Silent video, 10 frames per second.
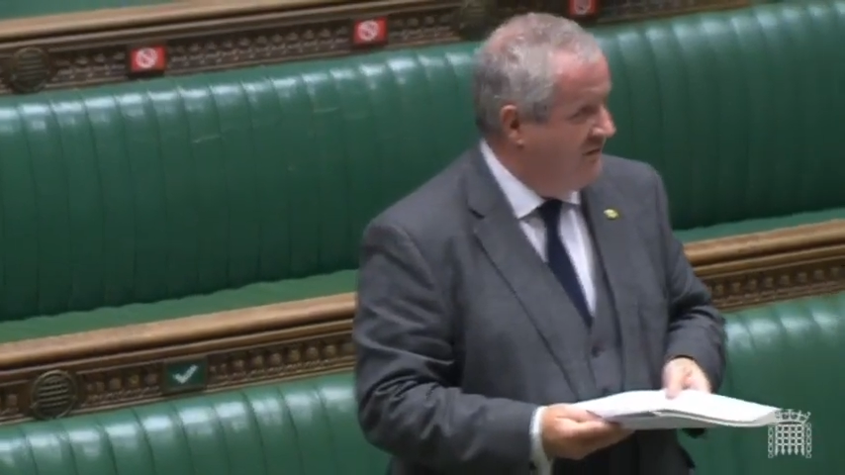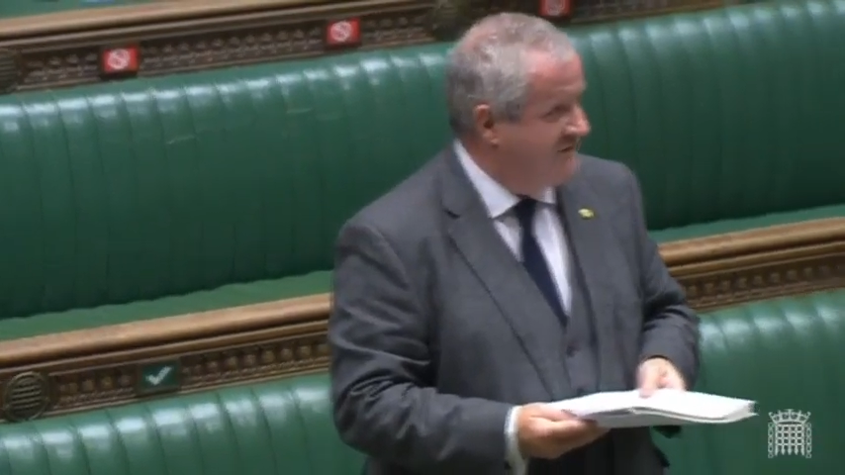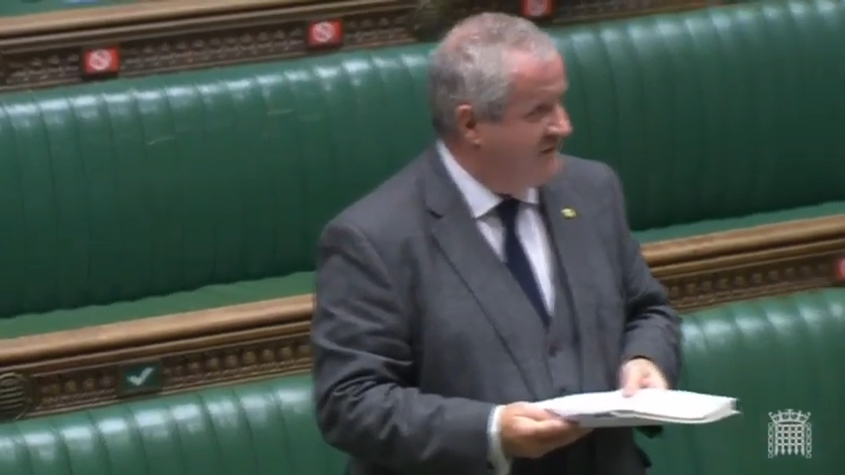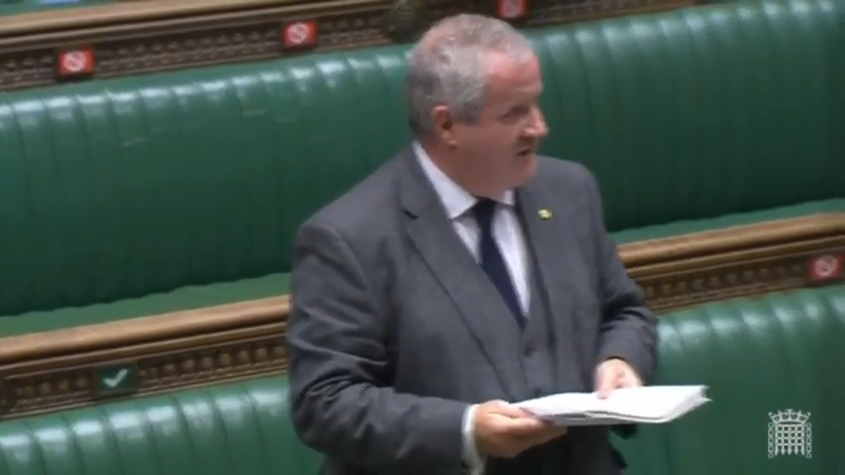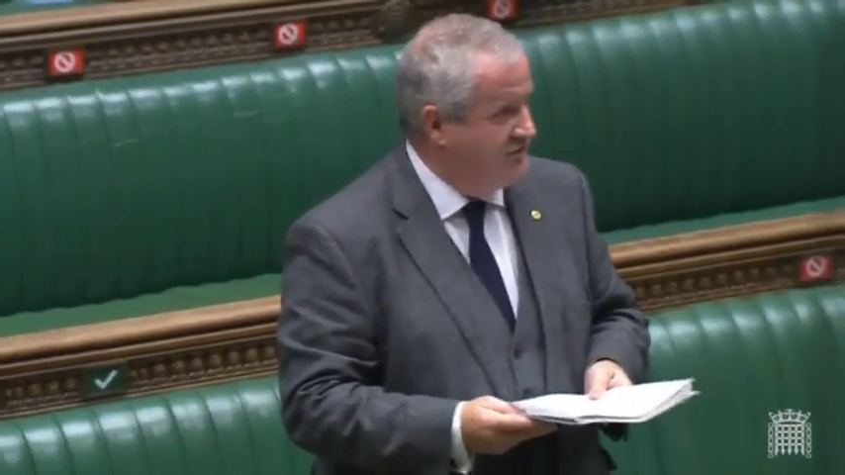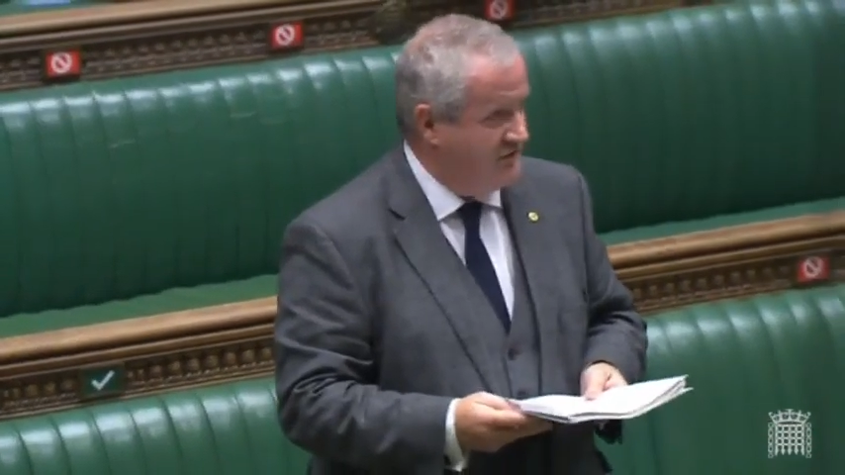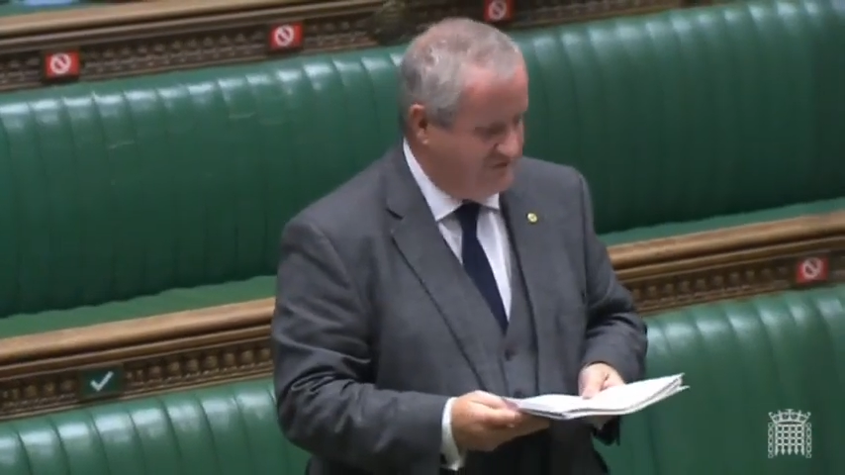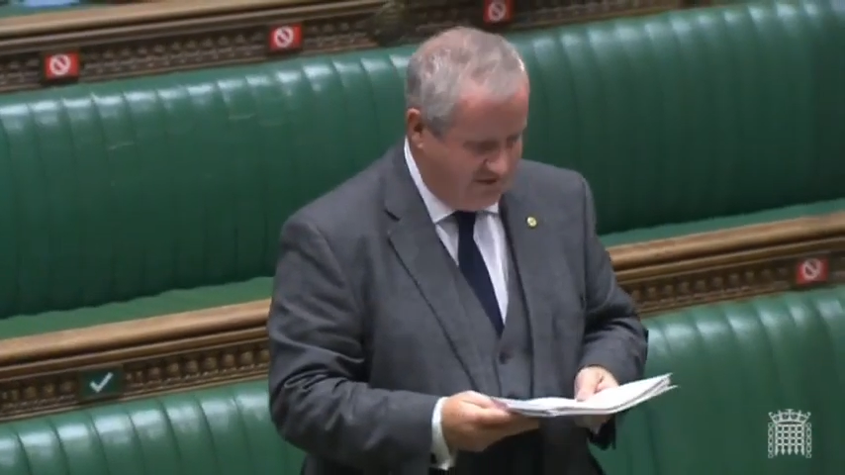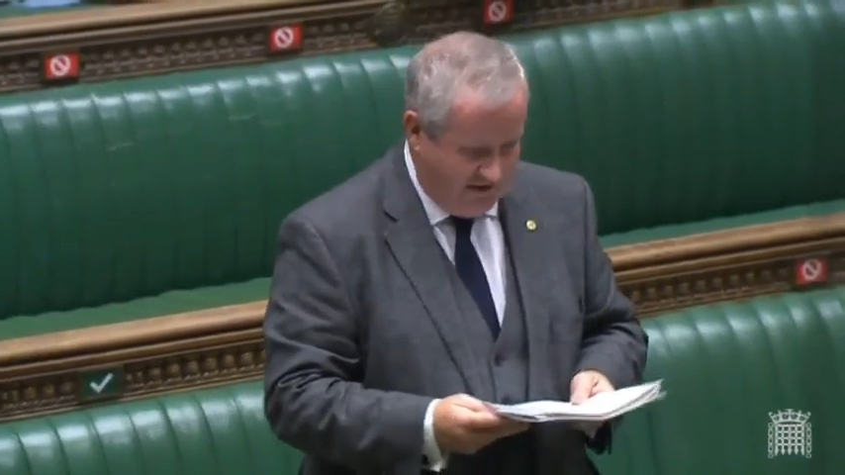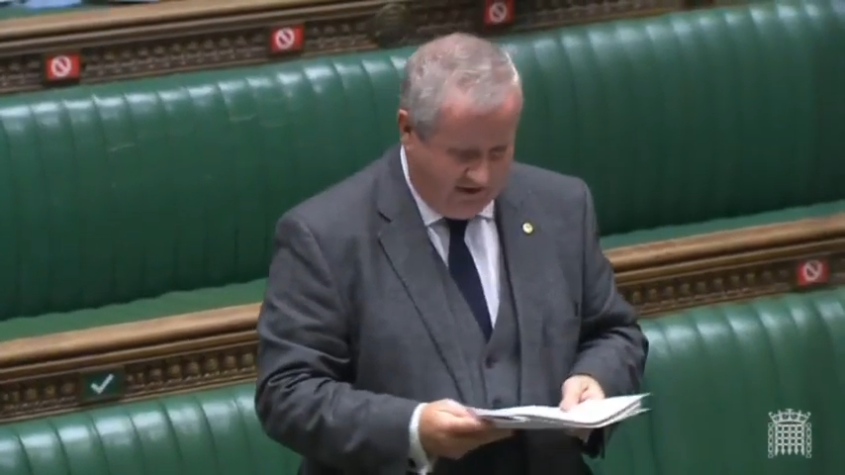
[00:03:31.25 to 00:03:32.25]
is under
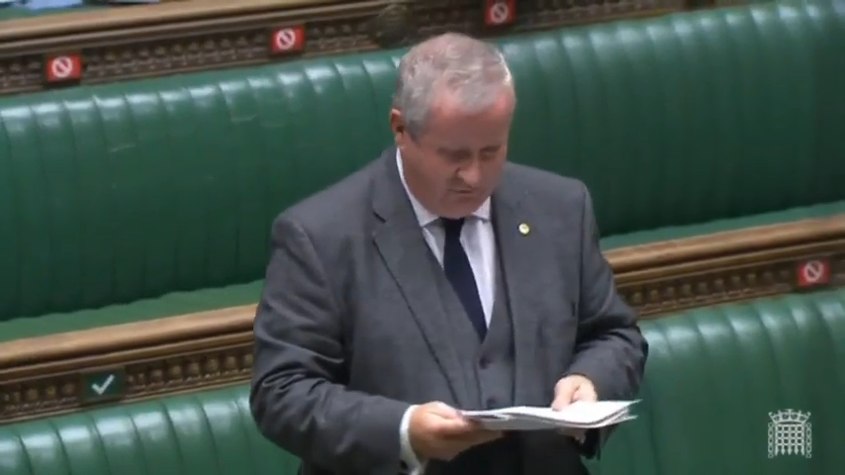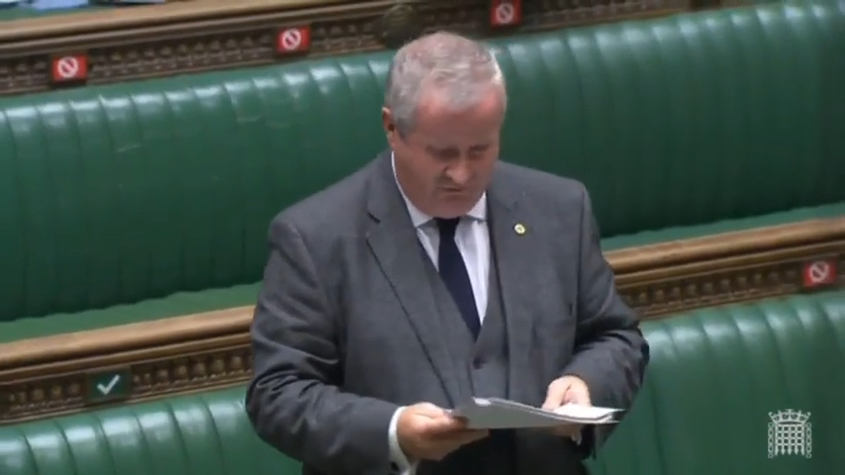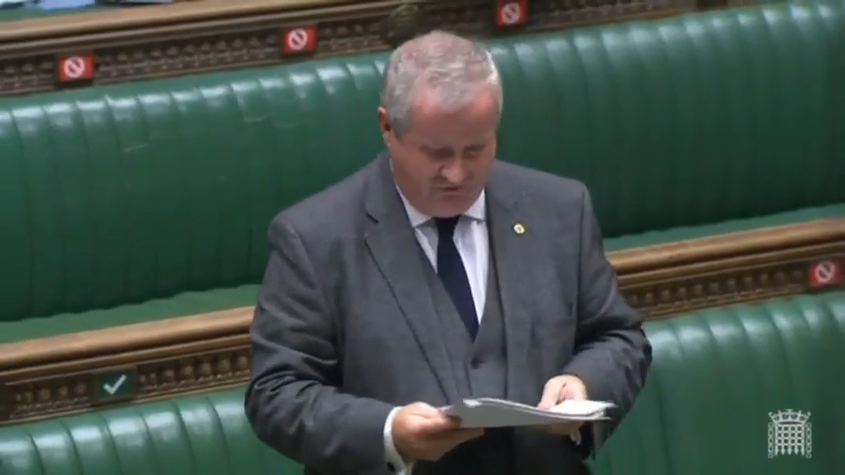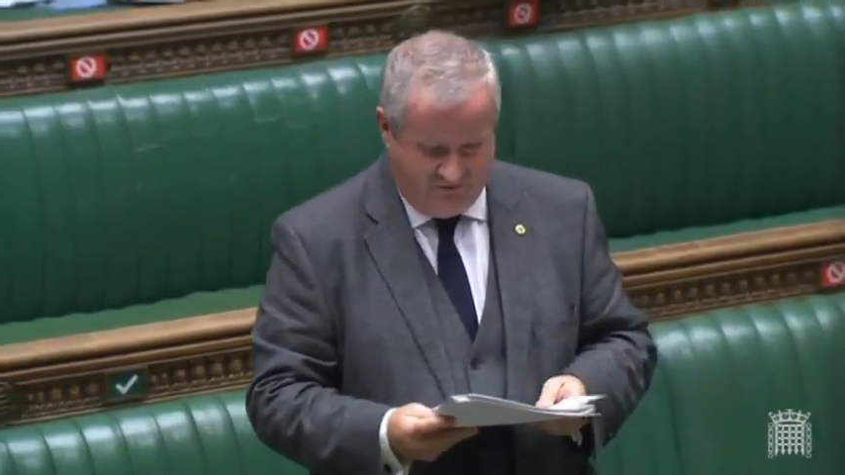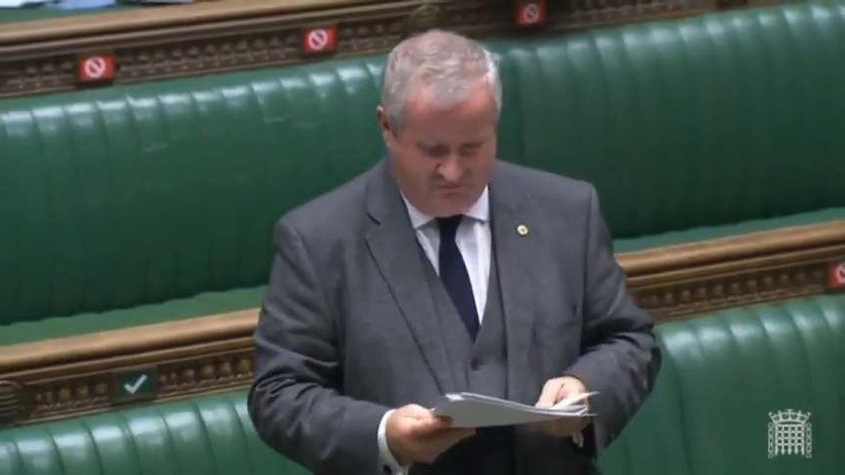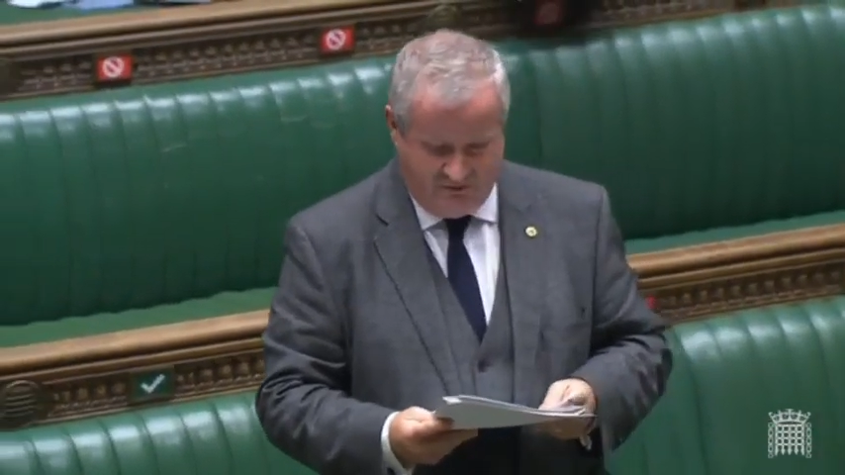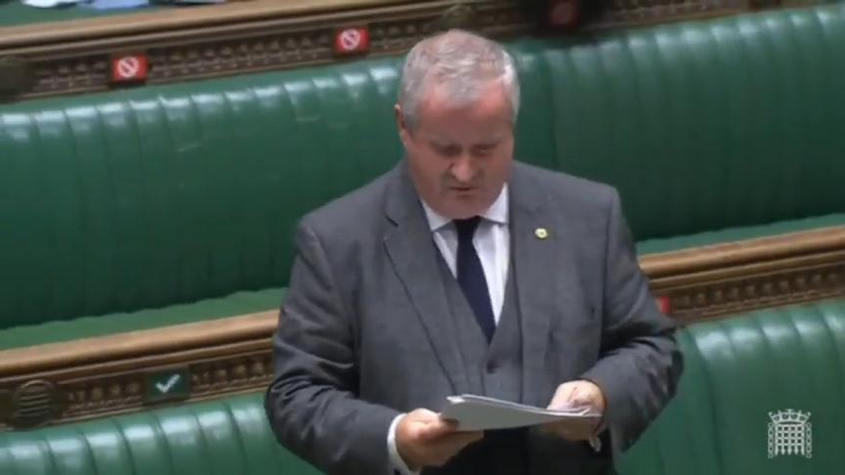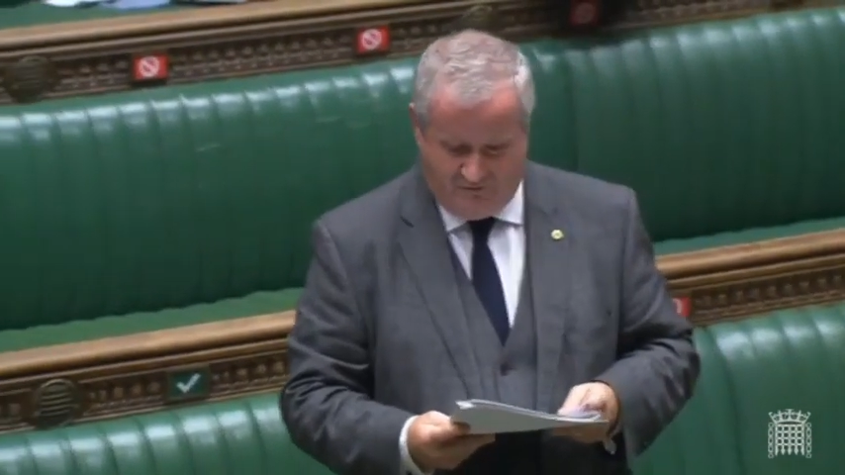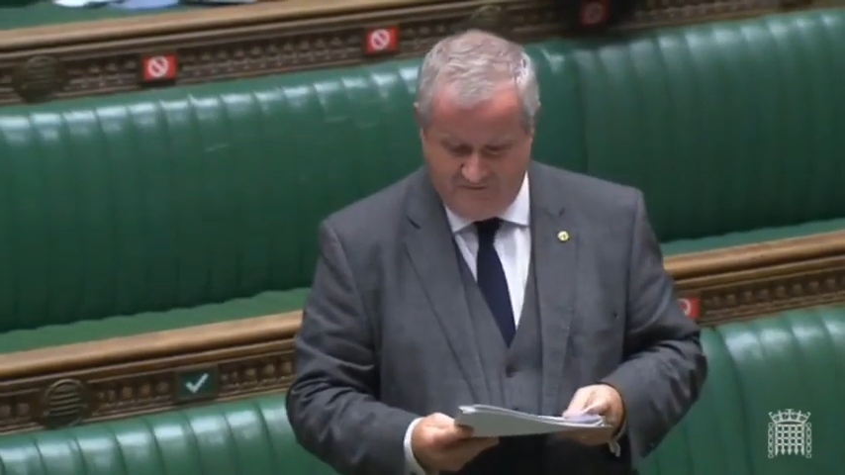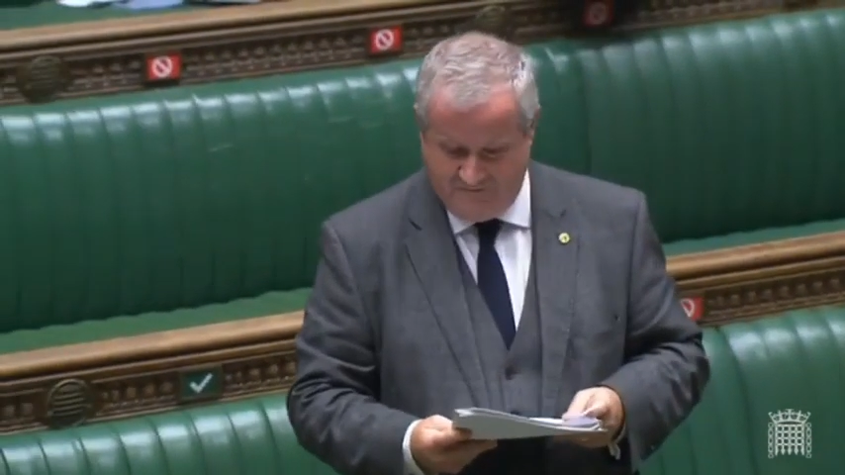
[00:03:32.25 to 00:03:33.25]
attack with this
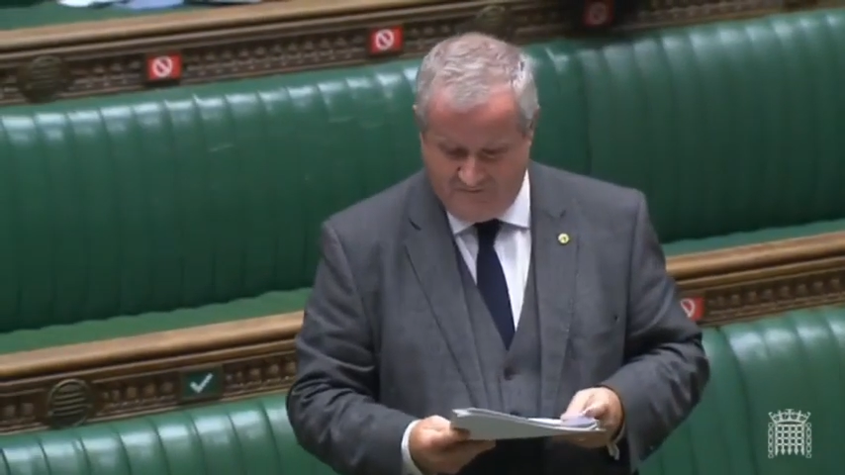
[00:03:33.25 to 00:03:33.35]
bill.